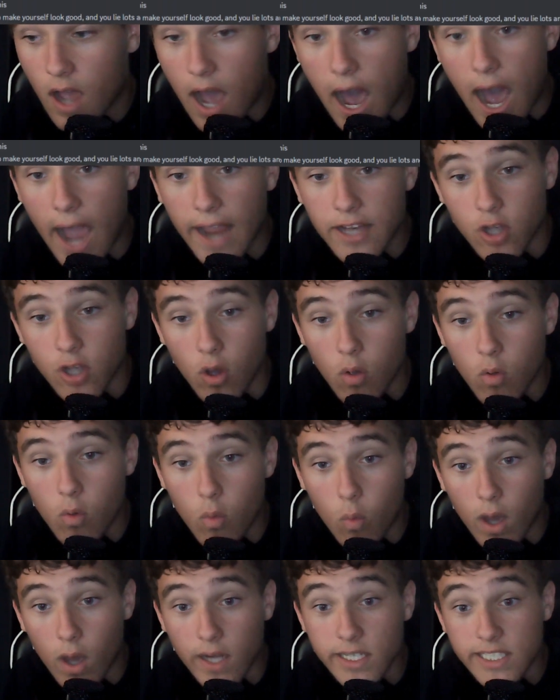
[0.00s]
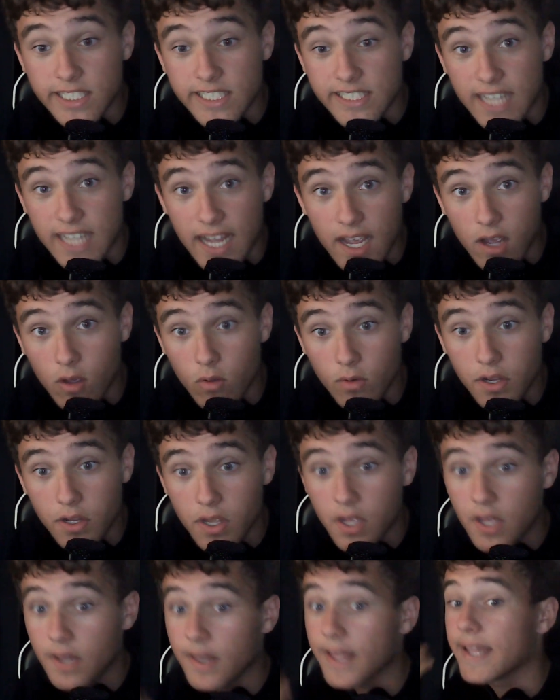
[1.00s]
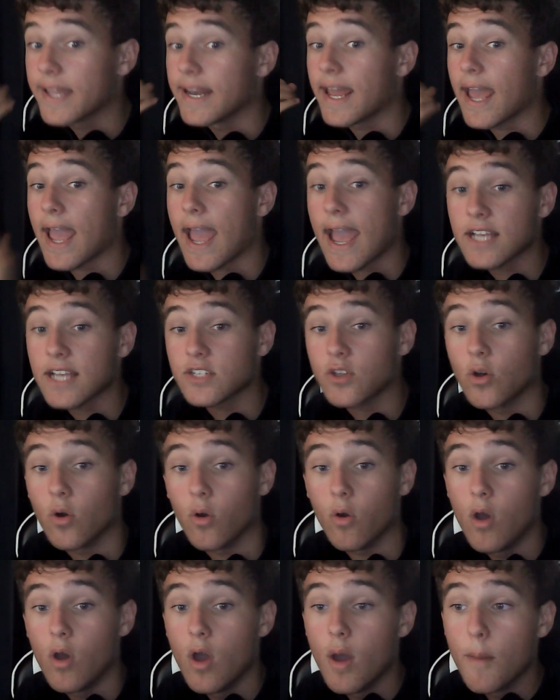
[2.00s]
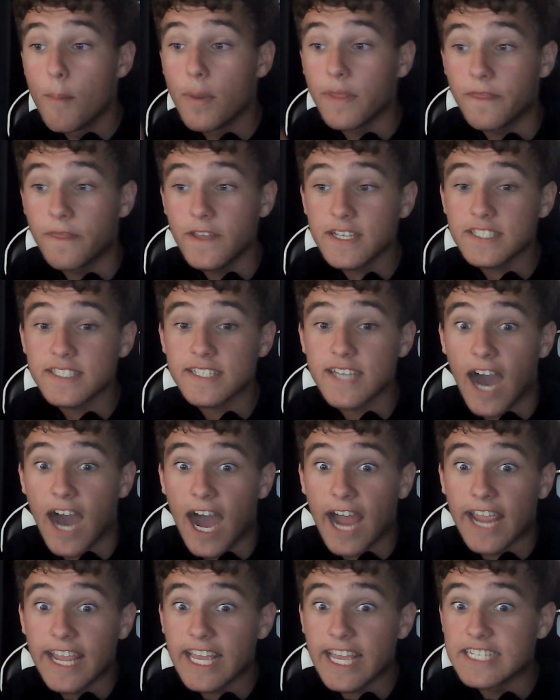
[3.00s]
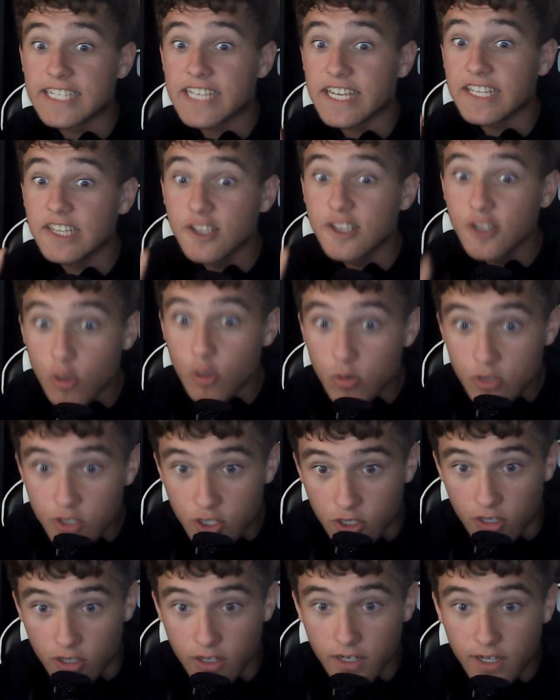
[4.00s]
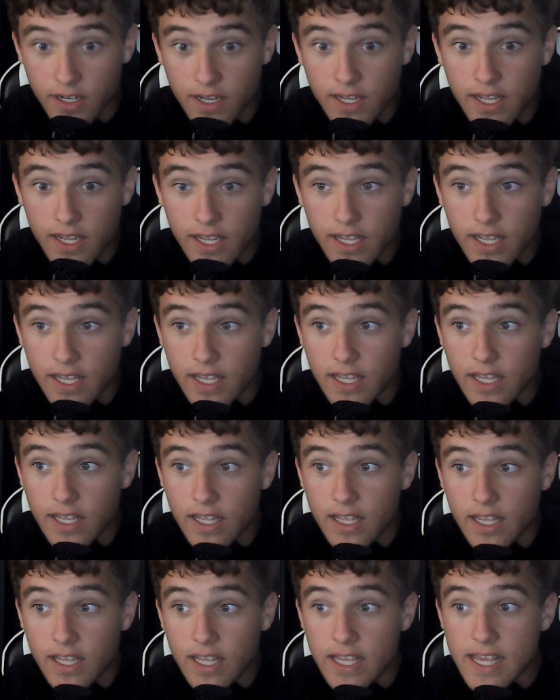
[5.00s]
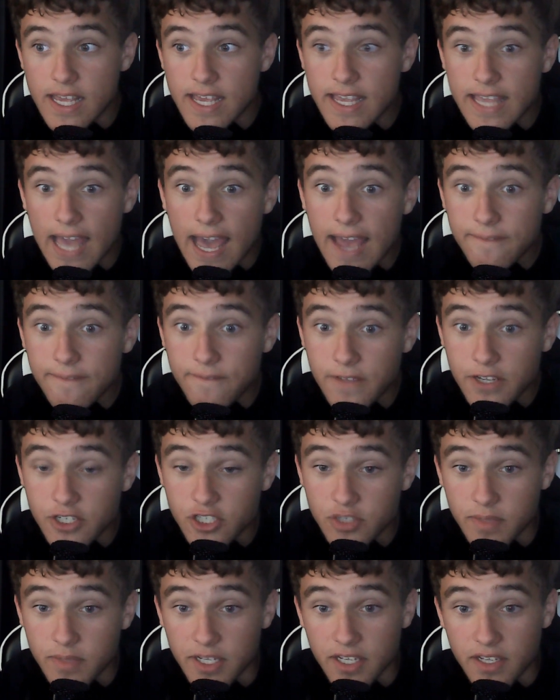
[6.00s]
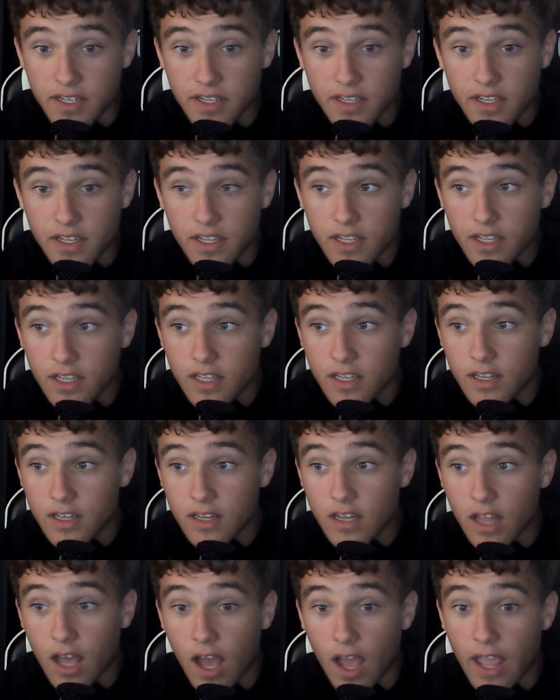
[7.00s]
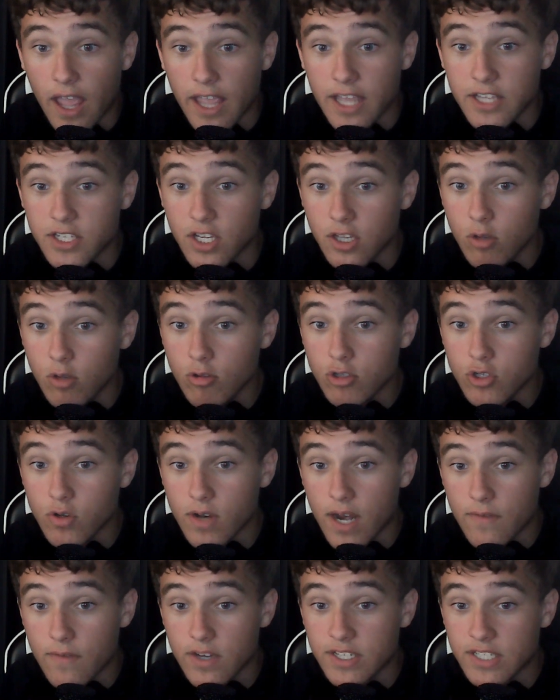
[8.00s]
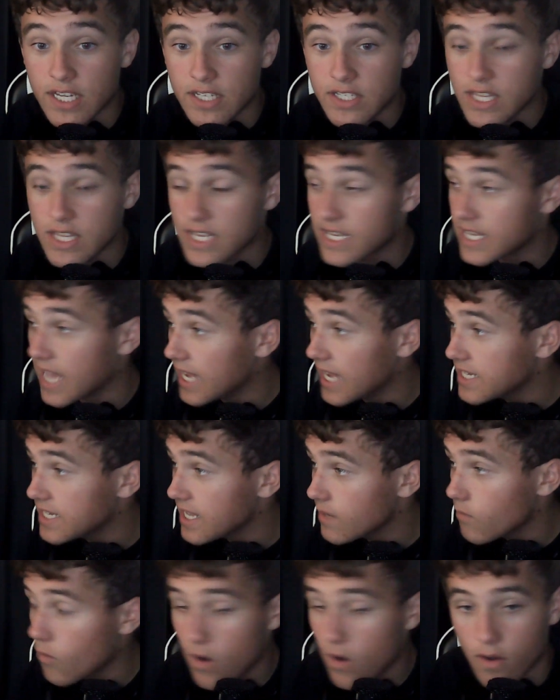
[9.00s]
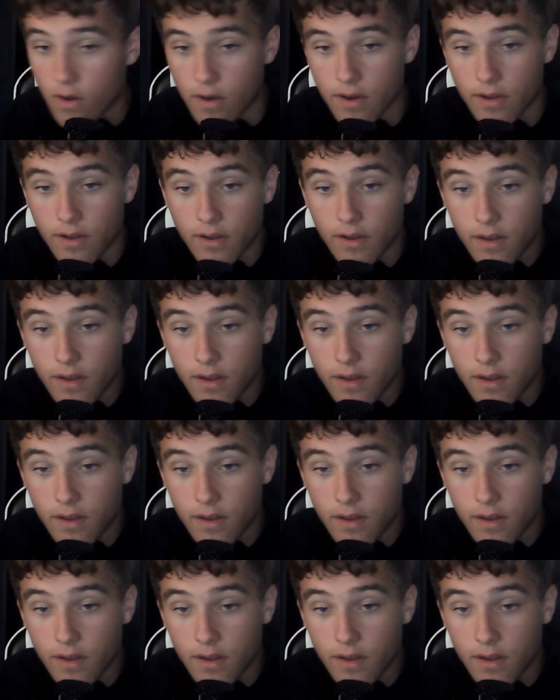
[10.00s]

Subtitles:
I don't want to sound like an asshole, but this guy is a loser. He catfished me. He's a loser in every sense of the goddamn word.